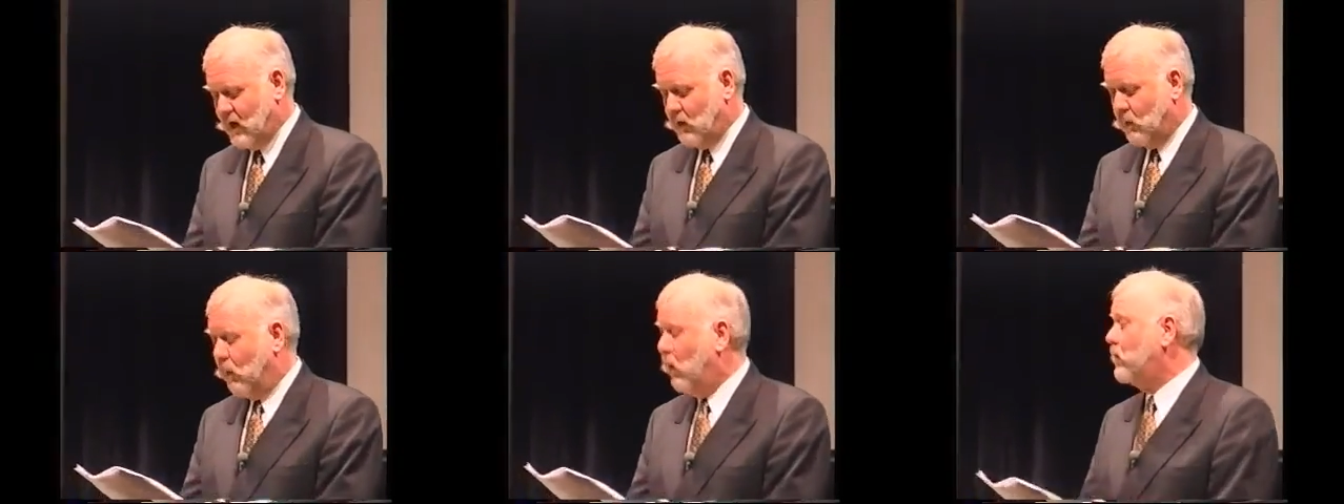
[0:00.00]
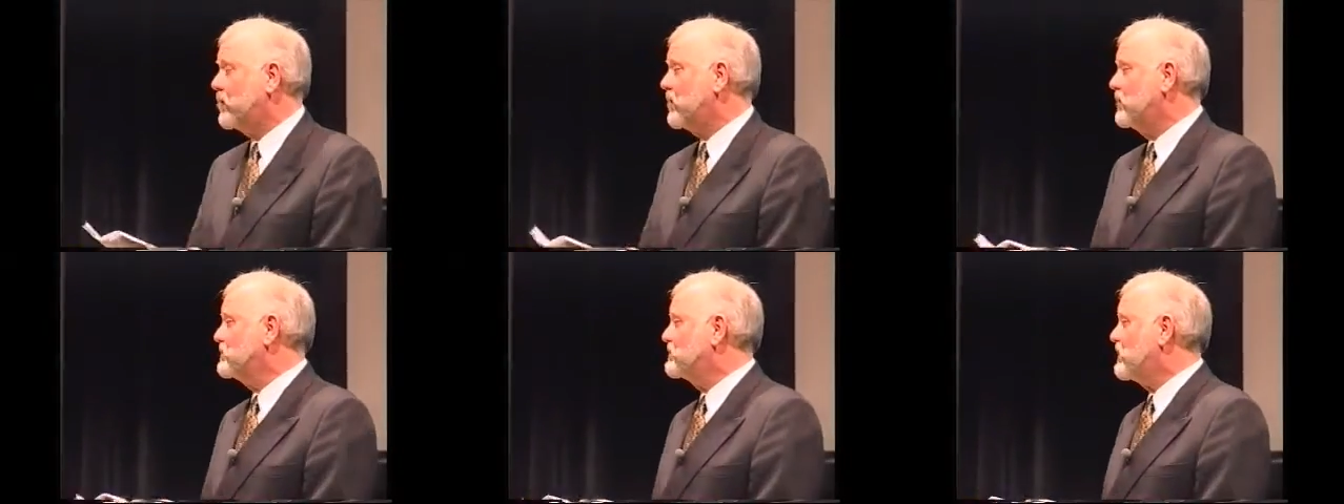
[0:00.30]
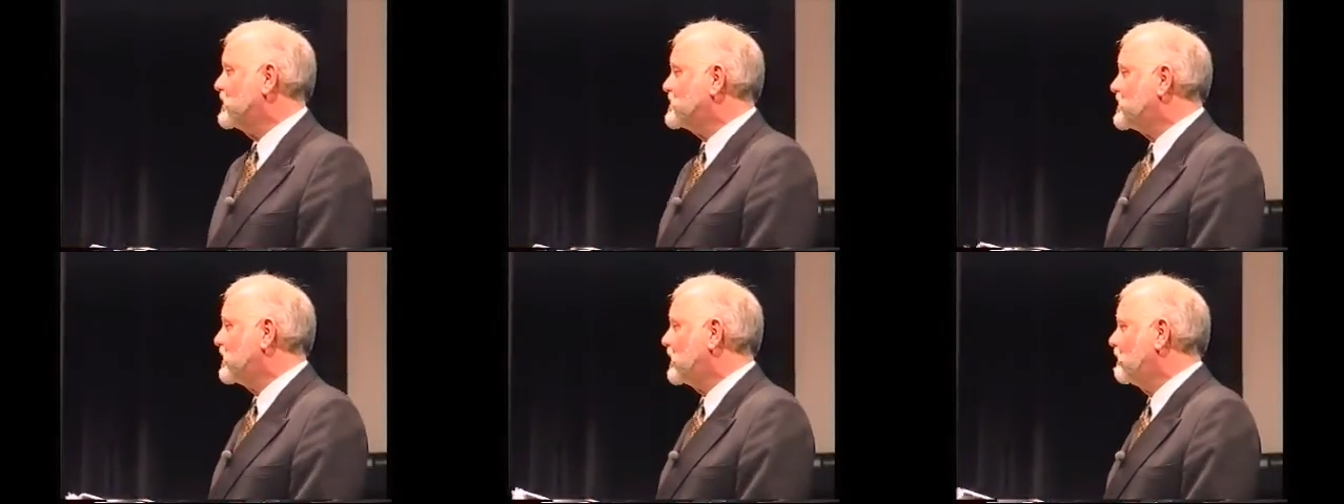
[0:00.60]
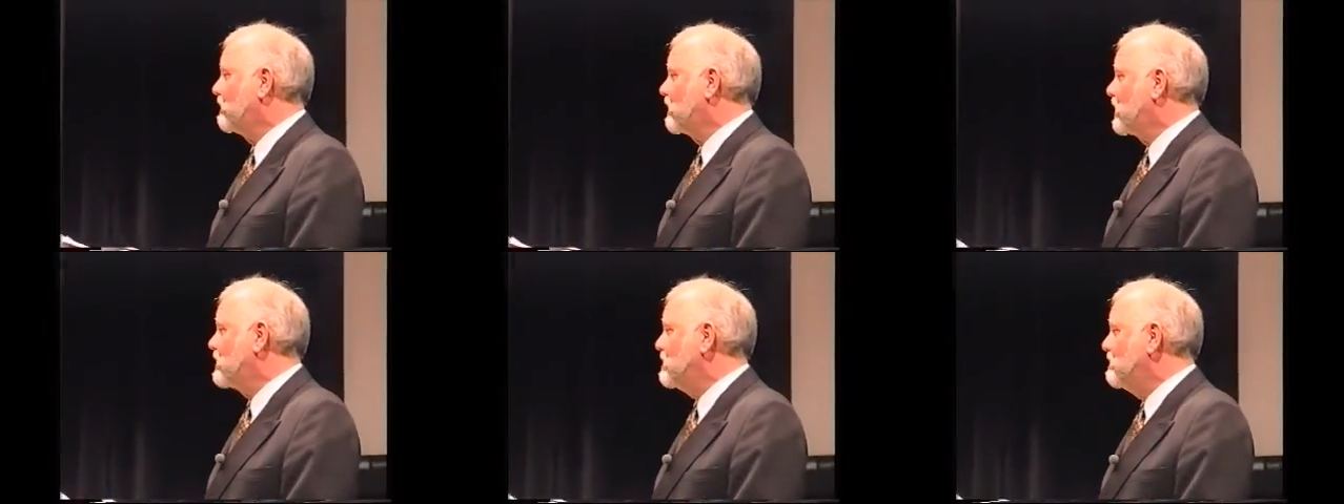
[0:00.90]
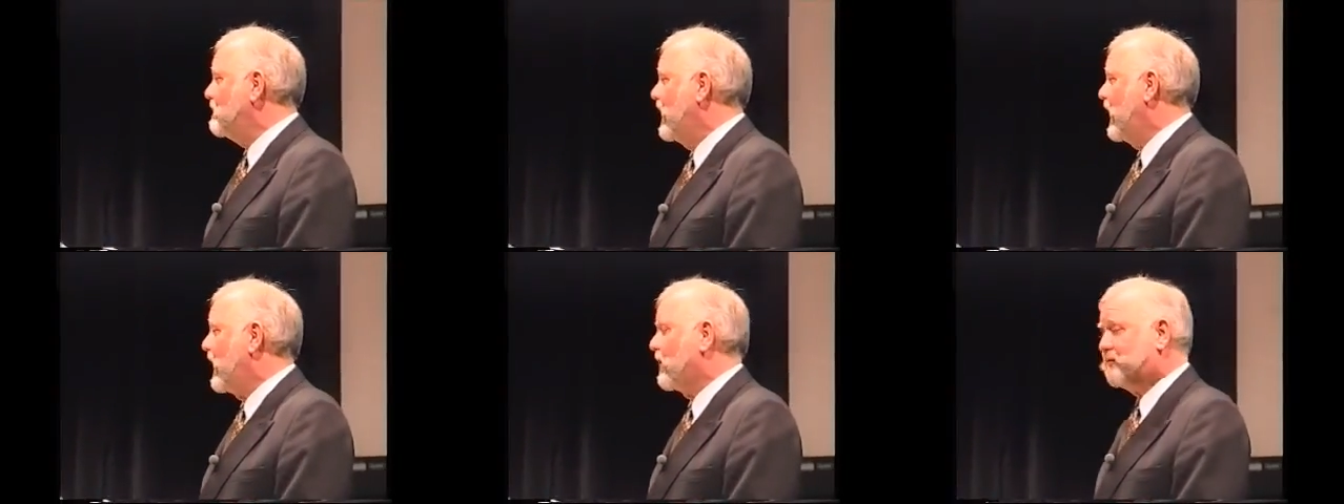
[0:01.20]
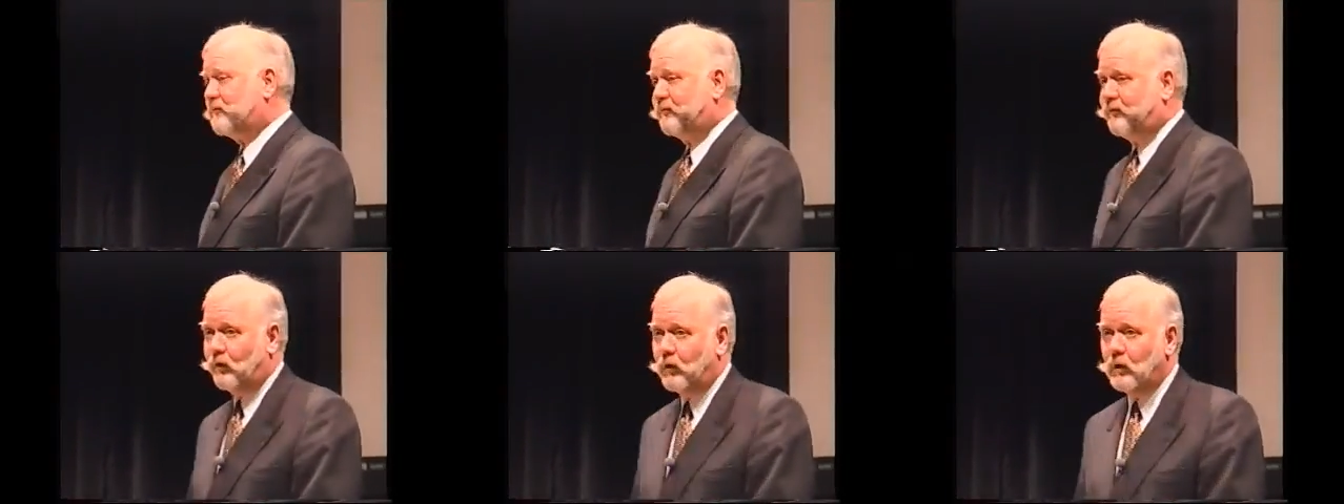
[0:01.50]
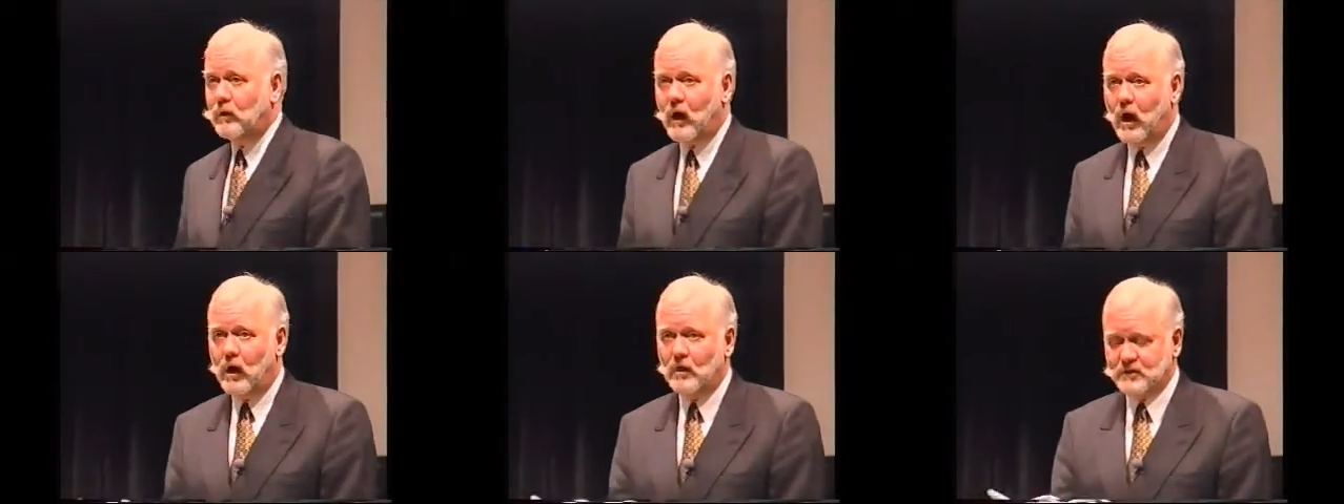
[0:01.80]
walk-in dressing room and
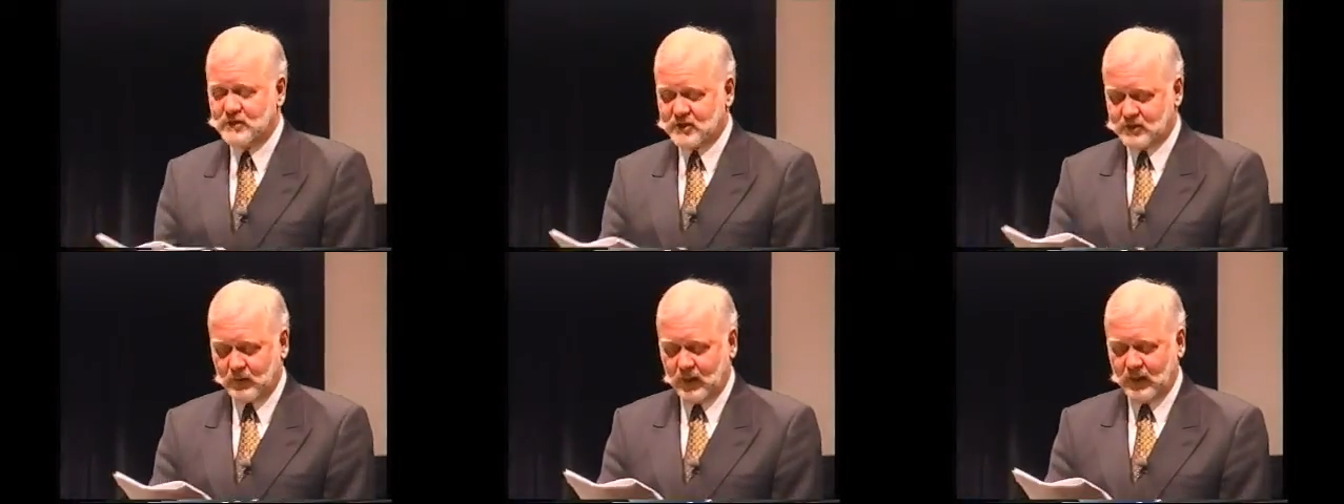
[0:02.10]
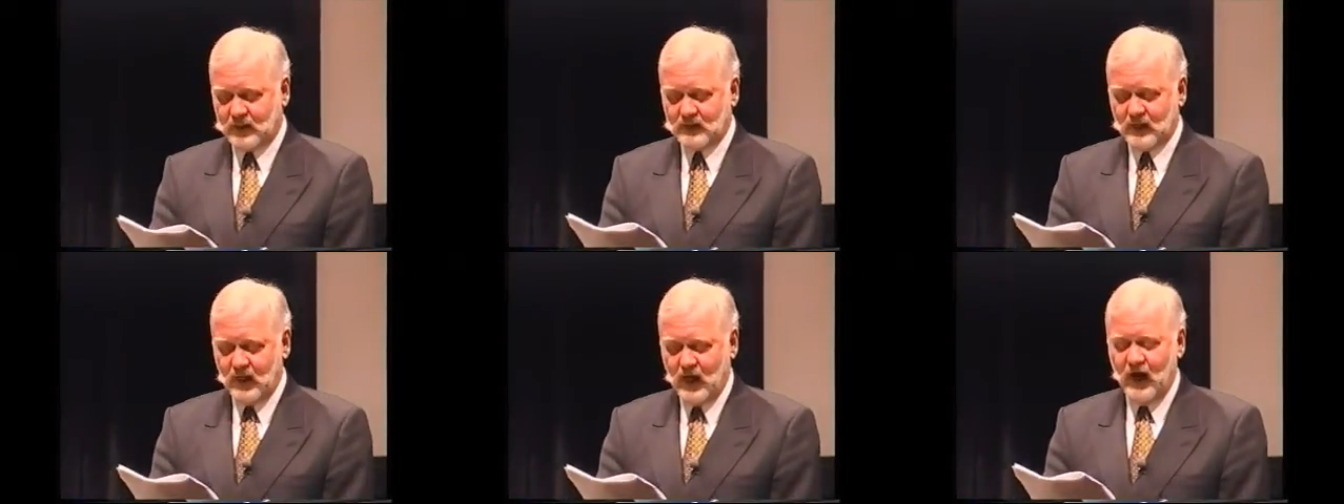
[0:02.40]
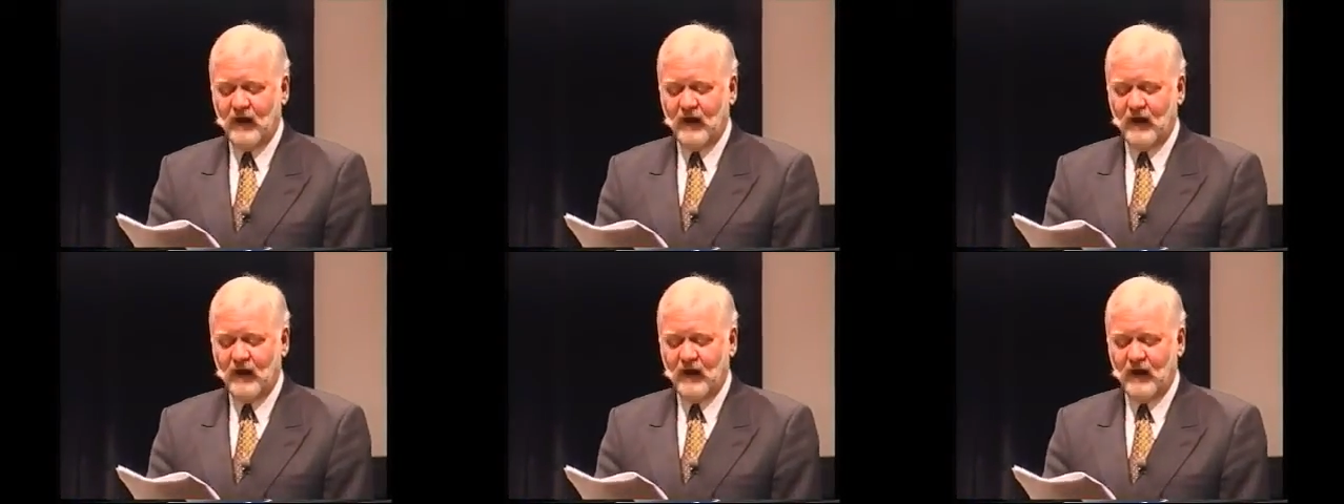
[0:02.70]
full ensuite.